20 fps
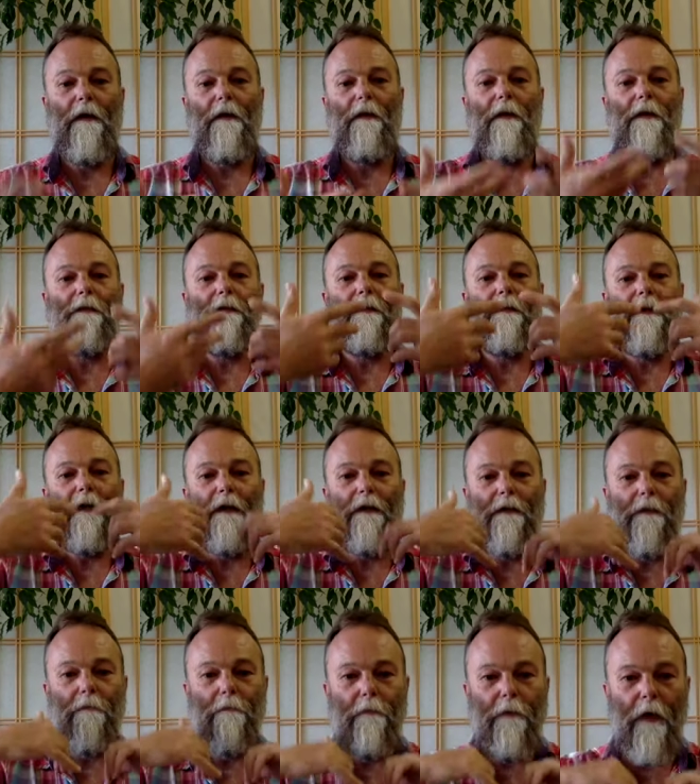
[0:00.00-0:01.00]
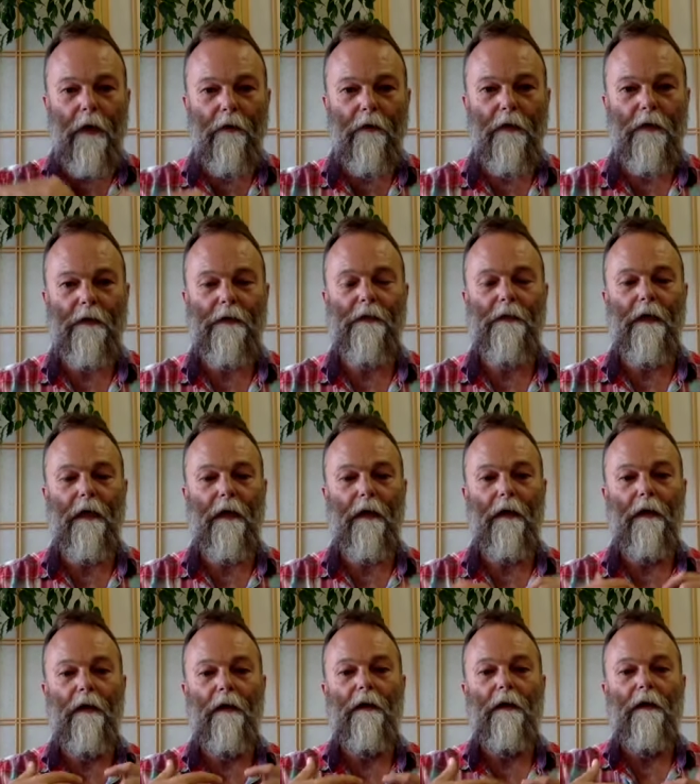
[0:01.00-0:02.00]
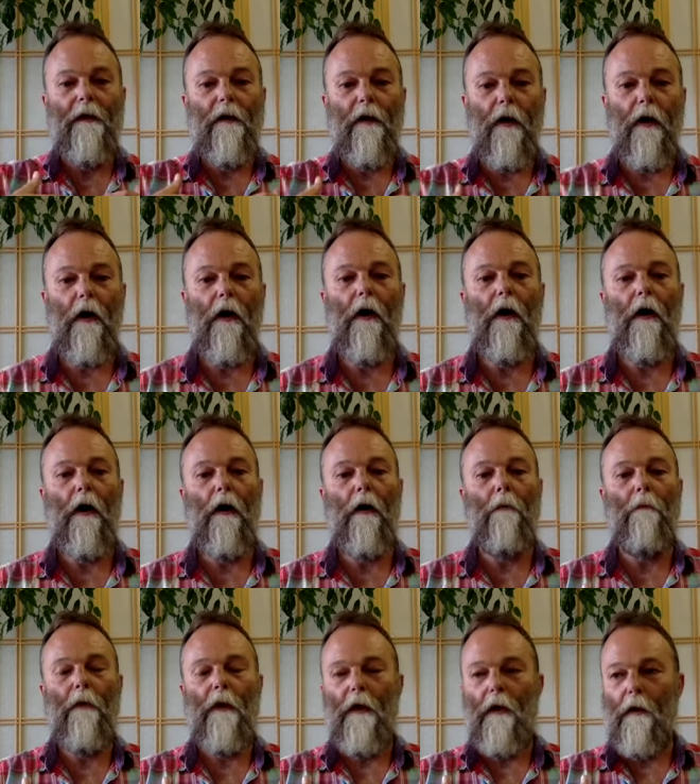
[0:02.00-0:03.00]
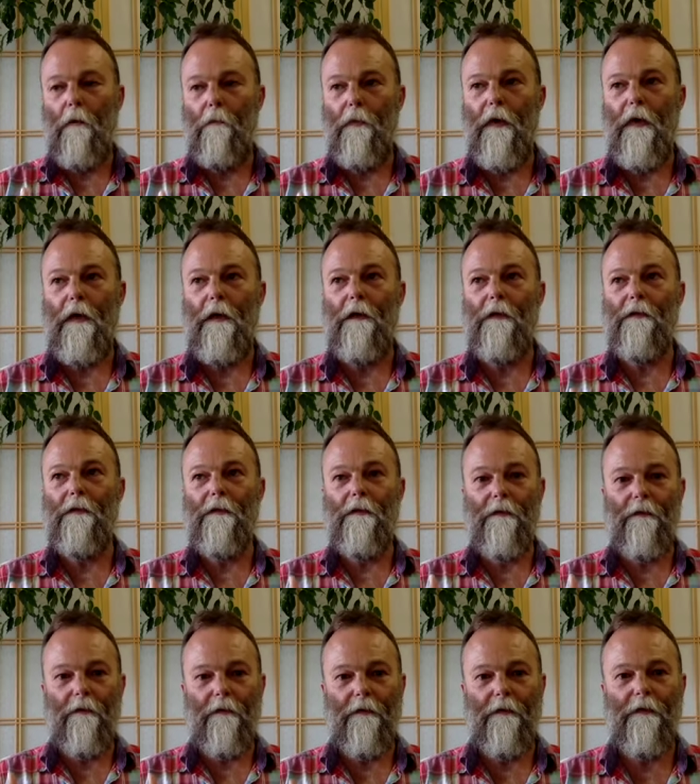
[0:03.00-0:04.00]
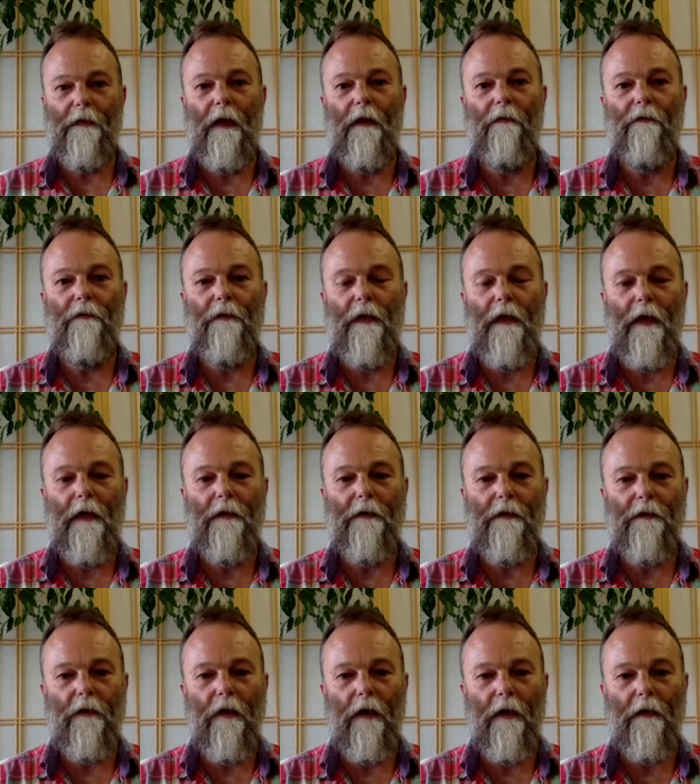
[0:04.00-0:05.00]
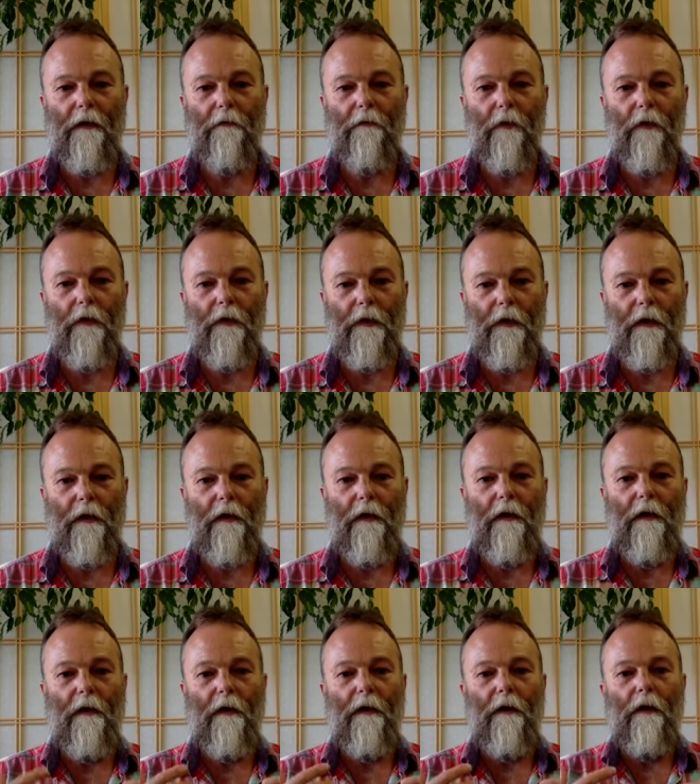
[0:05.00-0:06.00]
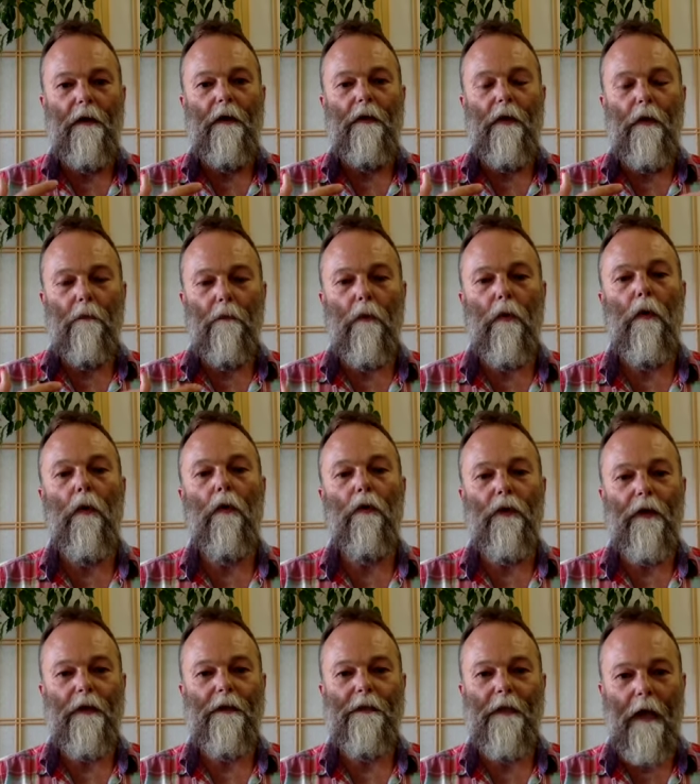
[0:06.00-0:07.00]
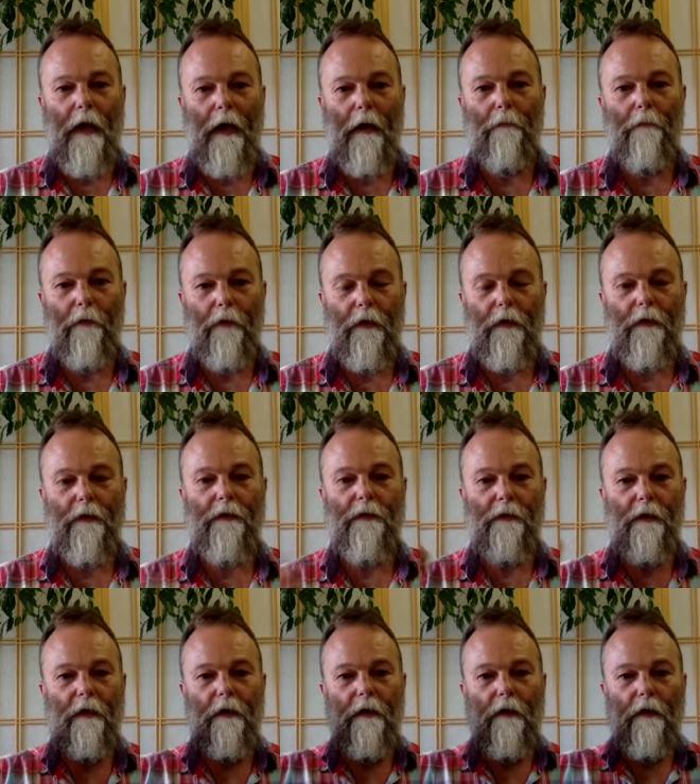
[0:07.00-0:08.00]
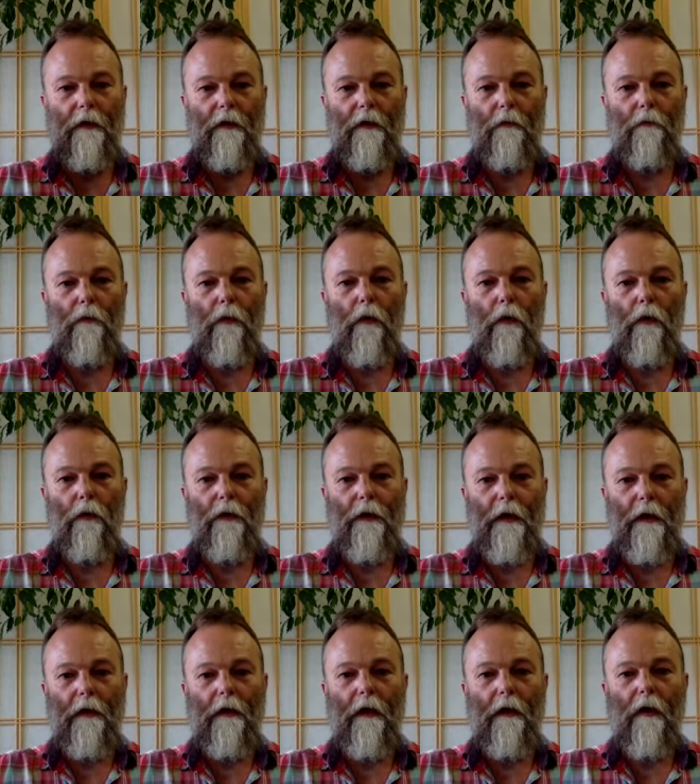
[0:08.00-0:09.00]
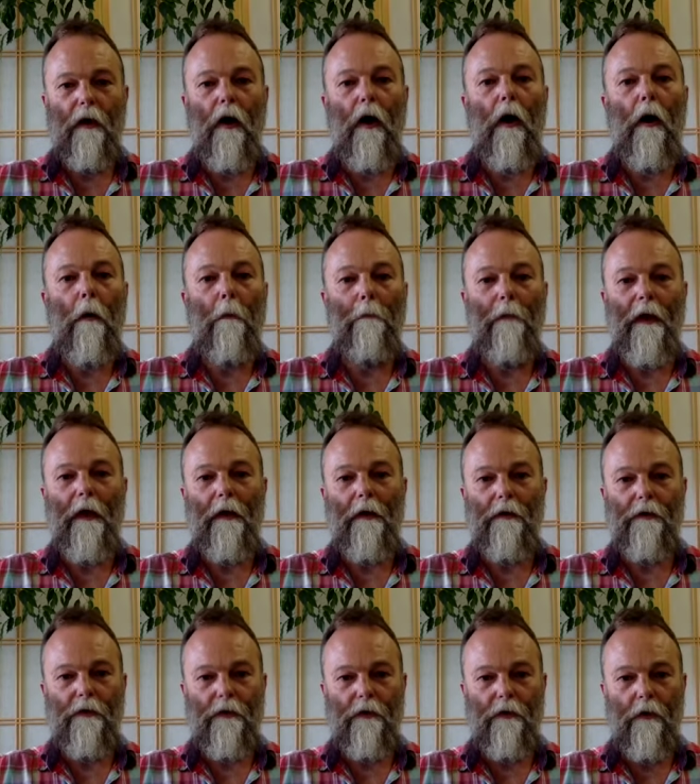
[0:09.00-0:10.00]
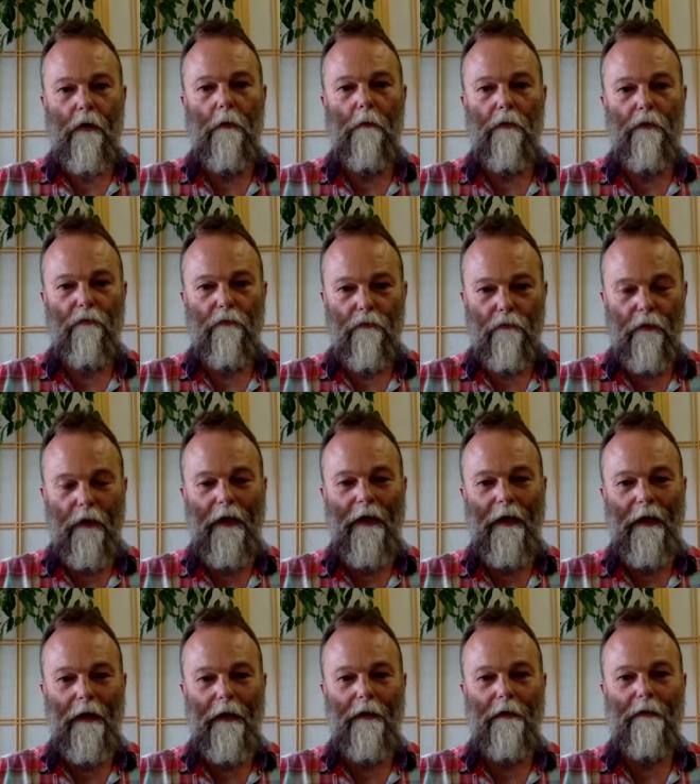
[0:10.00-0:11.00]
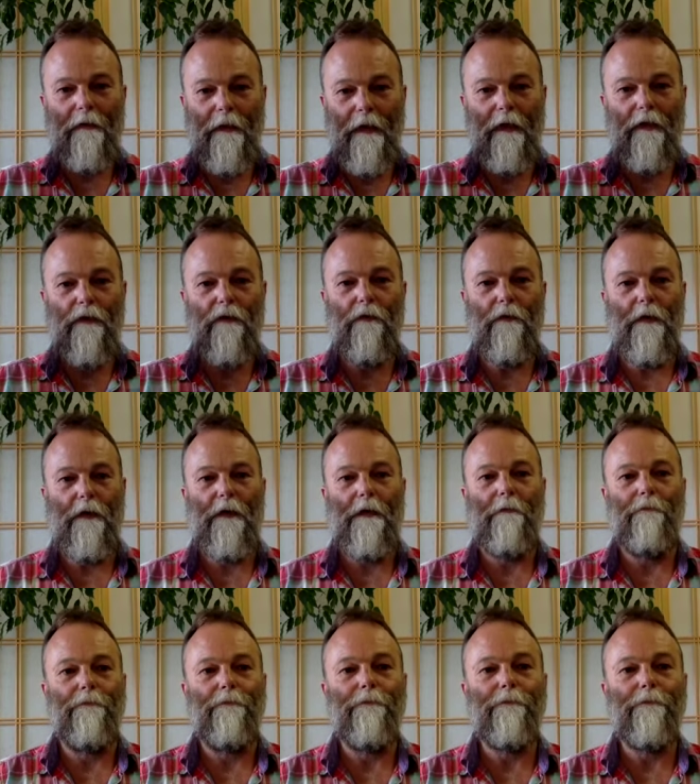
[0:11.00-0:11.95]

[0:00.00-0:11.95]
This is experiencing calm, peace, safety inside the body. The more this happens, the more the alarm bells stop ringing, literally.